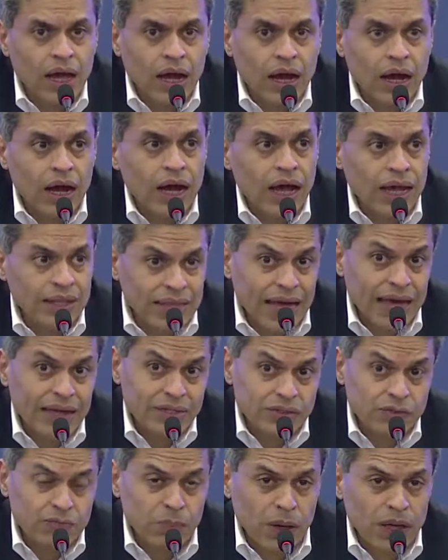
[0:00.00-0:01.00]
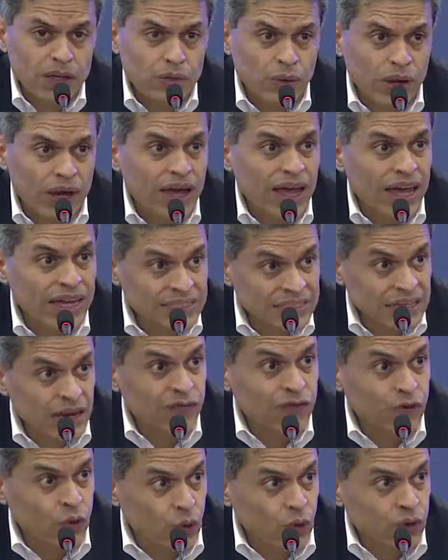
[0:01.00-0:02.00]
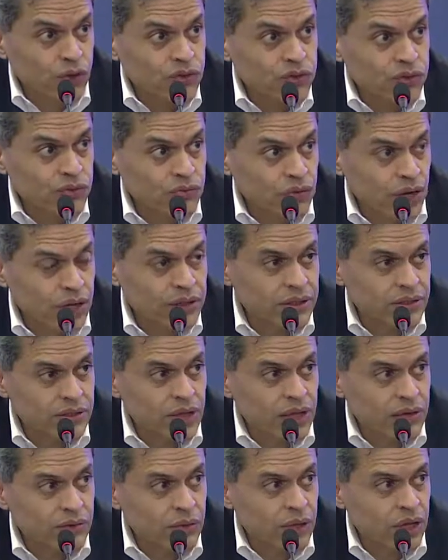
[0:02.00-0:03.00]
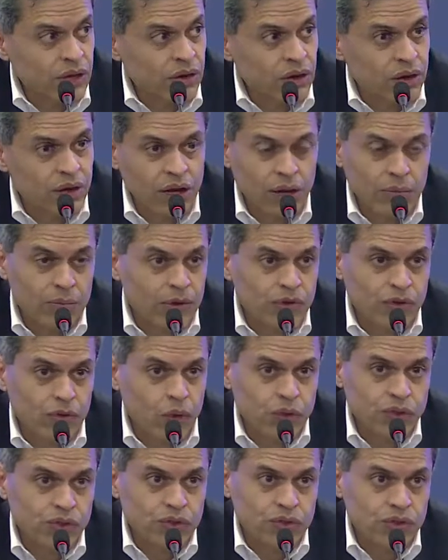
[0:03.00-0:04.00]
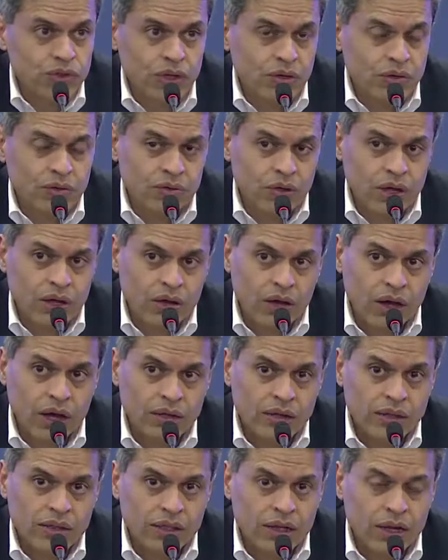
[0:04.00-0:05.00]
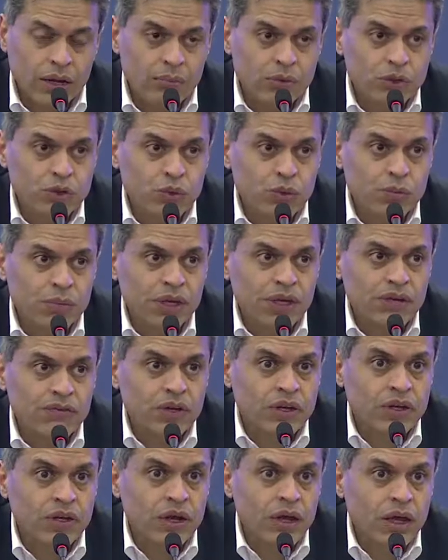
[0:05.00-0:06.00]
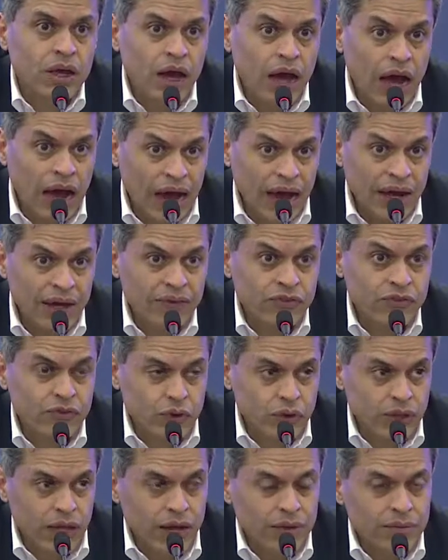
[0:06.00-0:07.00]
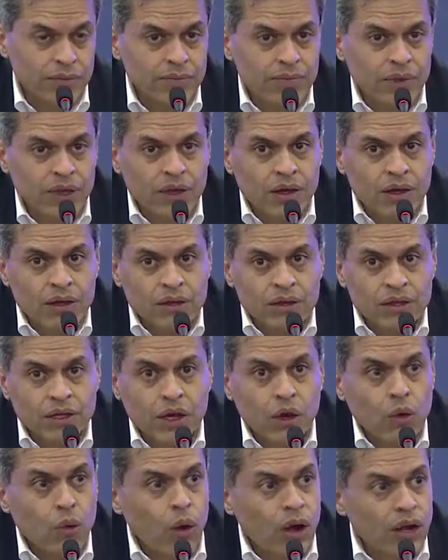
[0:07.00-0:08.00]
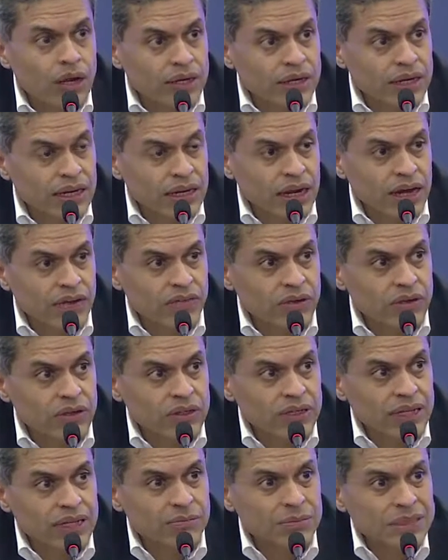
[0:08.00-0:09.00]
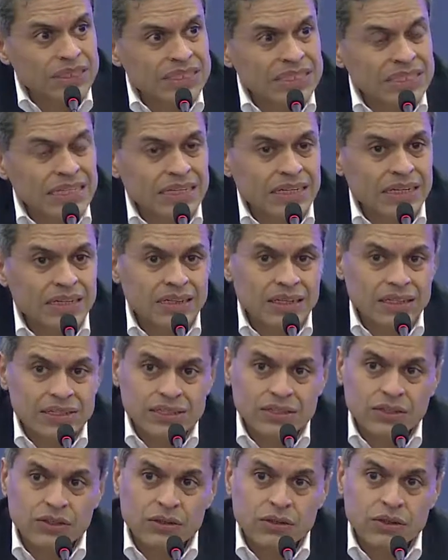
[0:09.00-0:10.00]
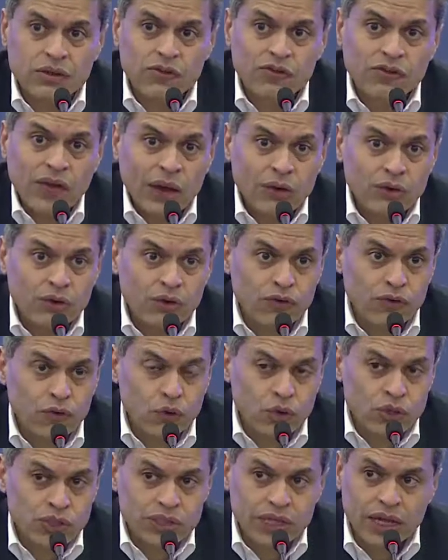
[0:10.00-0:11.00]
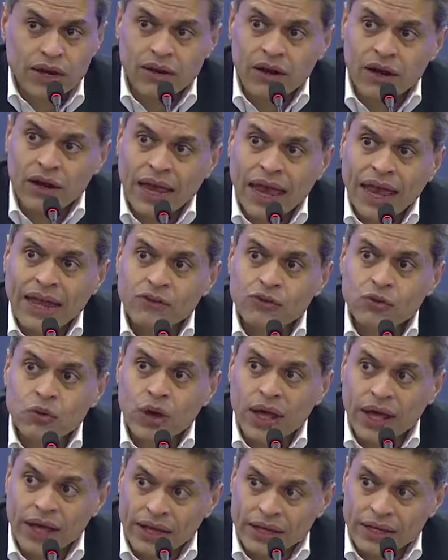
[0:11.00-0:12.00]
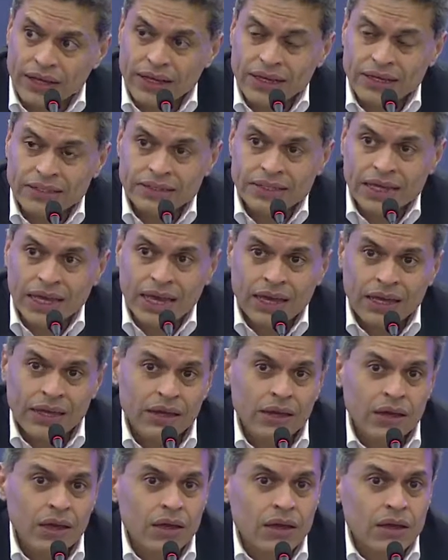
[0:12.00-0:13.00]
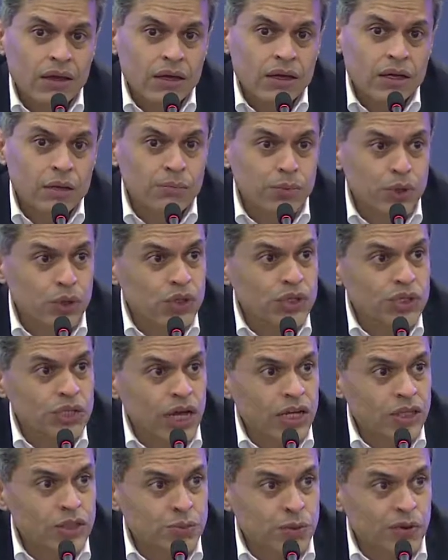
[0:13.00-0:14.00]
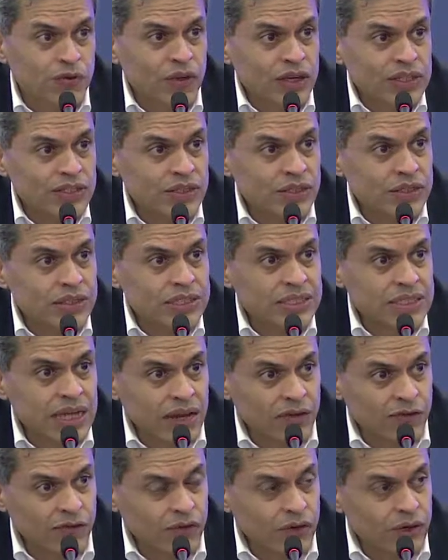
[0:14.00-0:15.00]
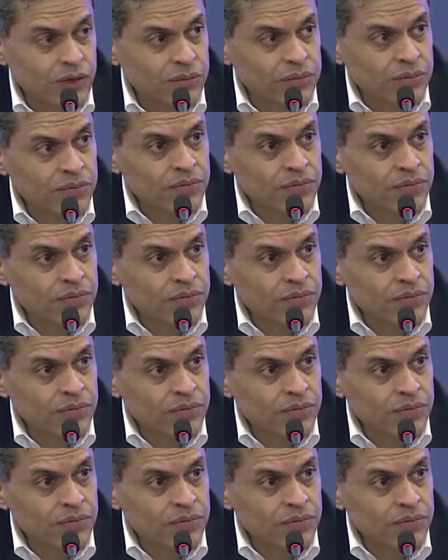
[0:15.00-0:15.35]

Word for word: Uh, and that is, by the way, a tough course, right? There, there are a number of courses that uh, I think the numbers would be even higher for that. The quality level can be seen in this. The, the founder of Coursera, Andrew Ng, is a computer science professor at Stanford.